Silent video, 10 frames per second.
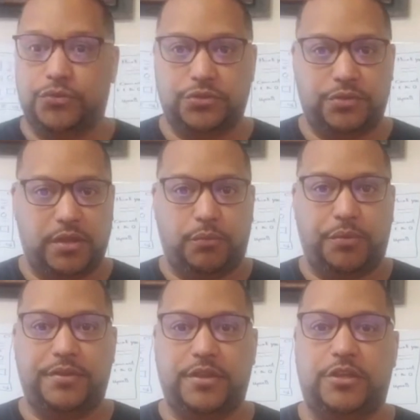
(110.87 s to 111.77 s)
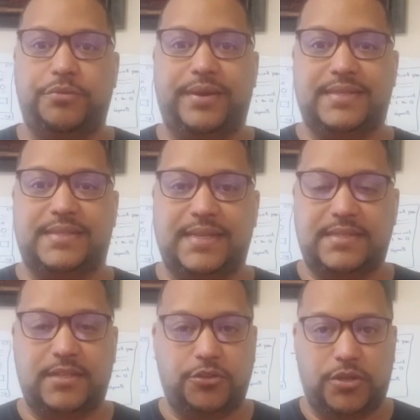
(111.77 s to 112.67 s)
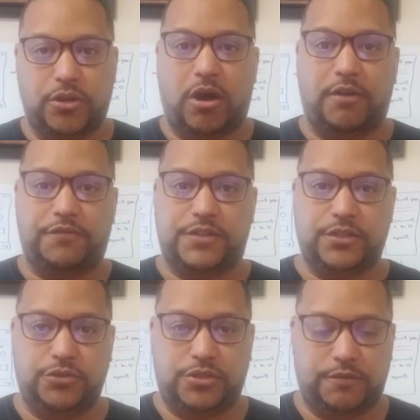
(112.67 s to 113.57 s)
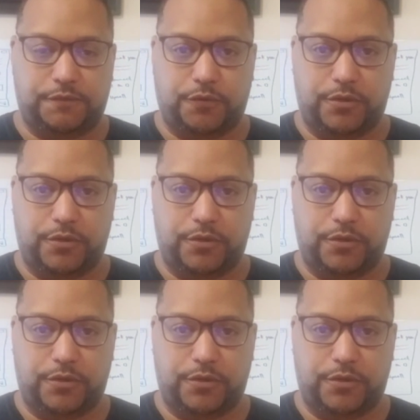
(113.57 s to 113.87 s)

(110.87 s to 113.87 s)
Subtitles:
So they're aware that you exist and you can offer a solution for